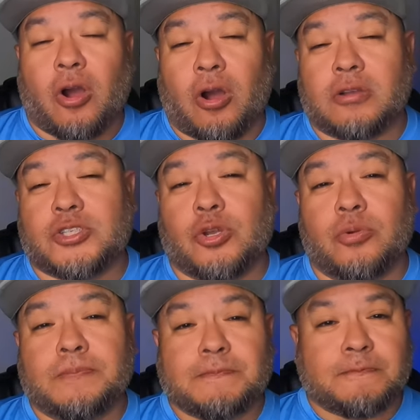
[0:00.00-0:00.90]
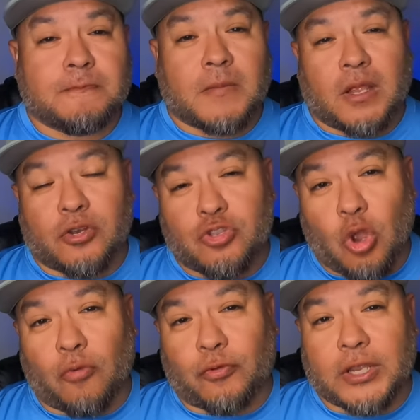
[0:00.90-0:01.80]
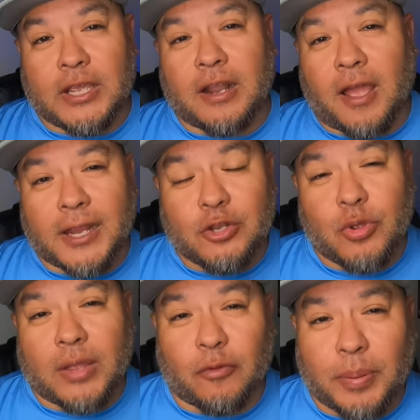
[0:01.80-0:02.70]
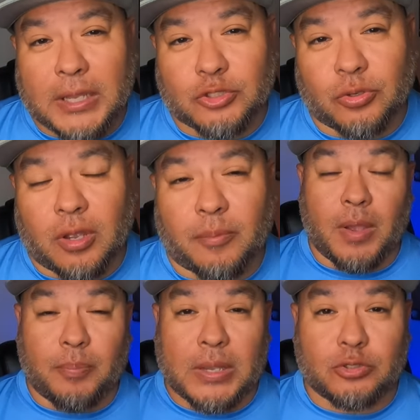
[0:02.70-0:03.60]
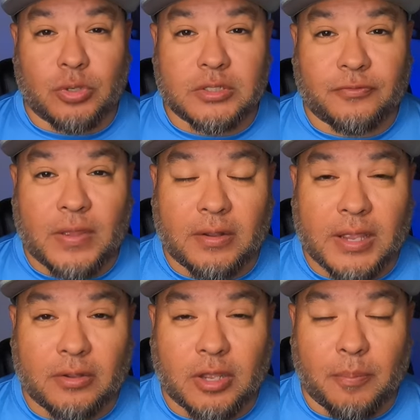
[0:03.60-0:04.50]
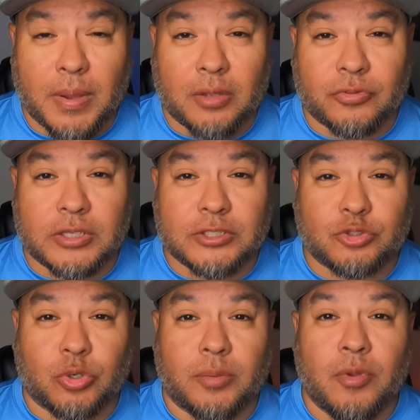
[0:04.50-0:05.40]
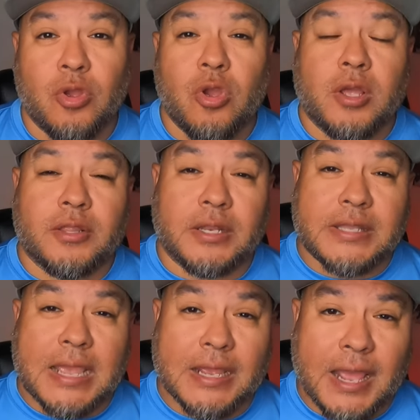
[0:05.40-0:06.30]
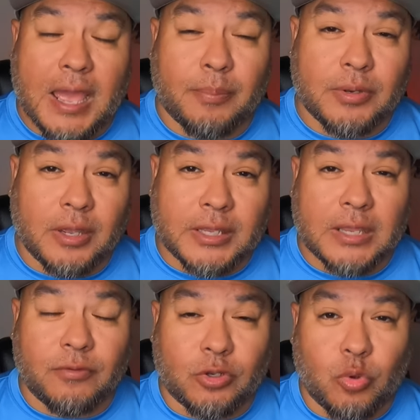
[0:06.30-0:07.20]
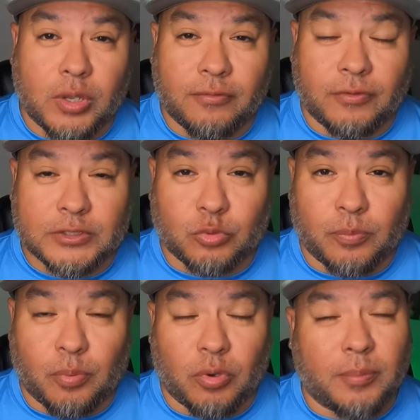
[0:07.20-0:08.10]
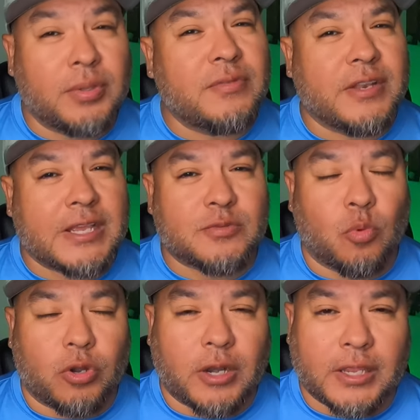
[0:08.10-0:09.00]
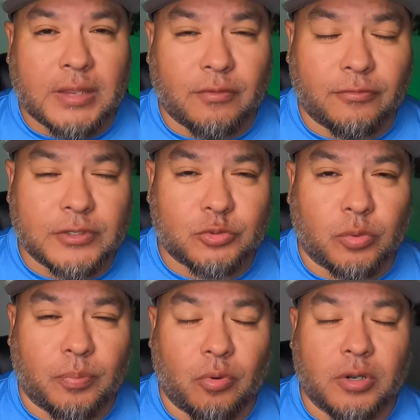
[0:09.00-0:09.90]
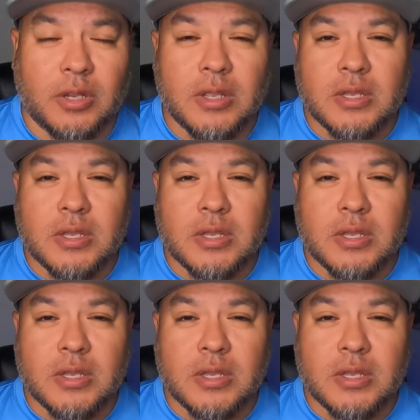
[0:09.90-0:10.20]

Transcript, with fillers: Also, don't forget, I do have a Patreon. My Patreons found out about this trip the day it happened, I gave a quick fishing report. I believe the next morning I gave a fishing report.